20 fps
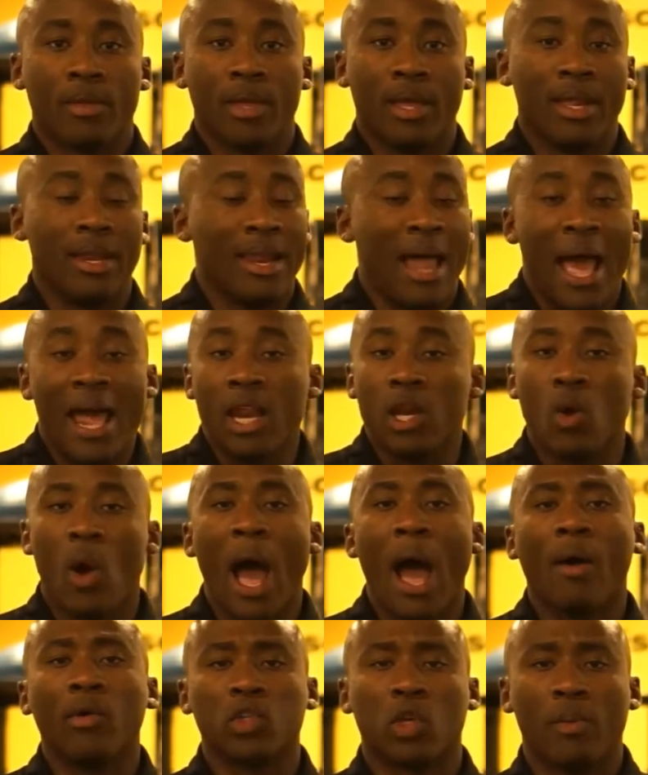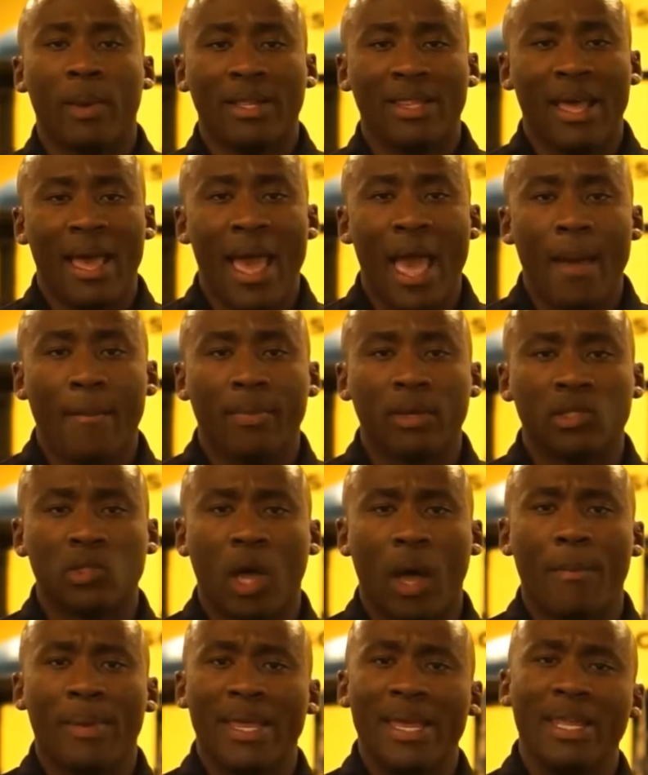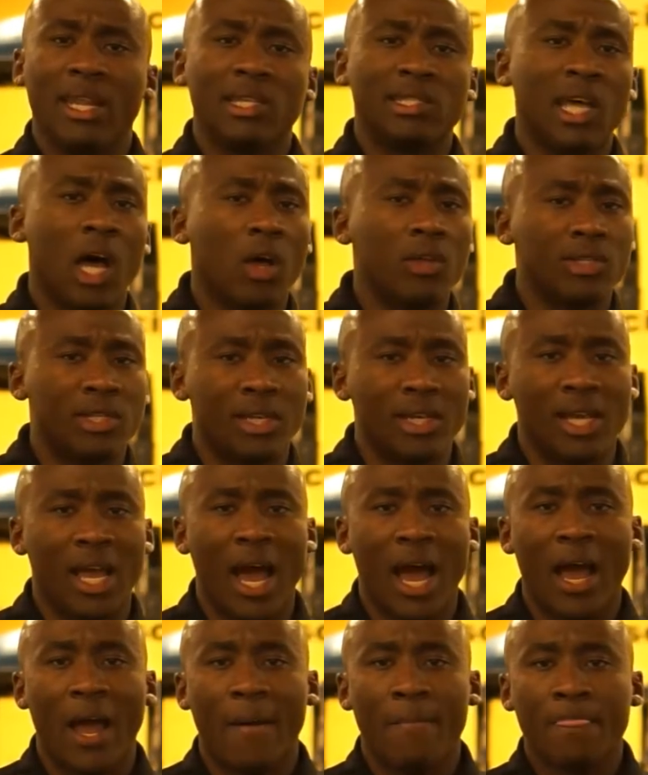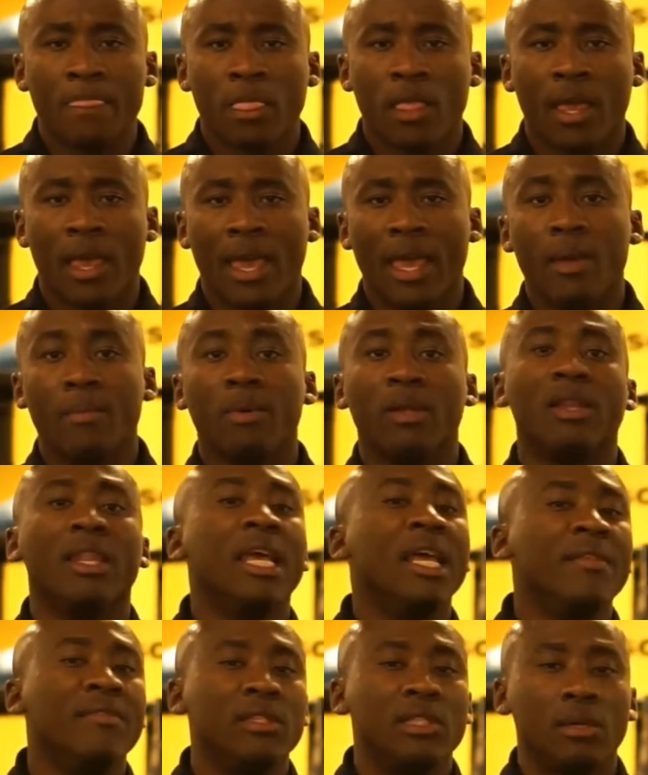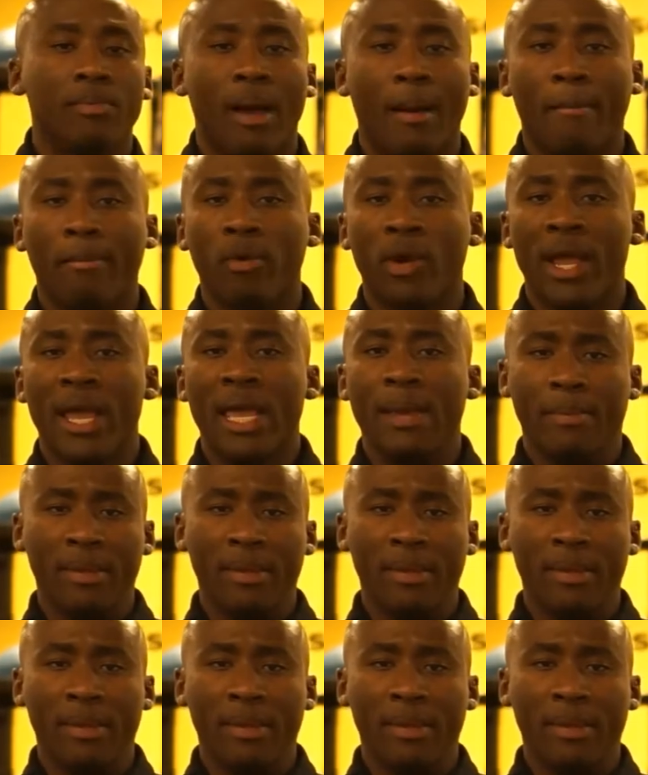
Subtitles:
and I didn't know how I was gonna make that happen. So I began to talk to the guy, and he believed into my brand.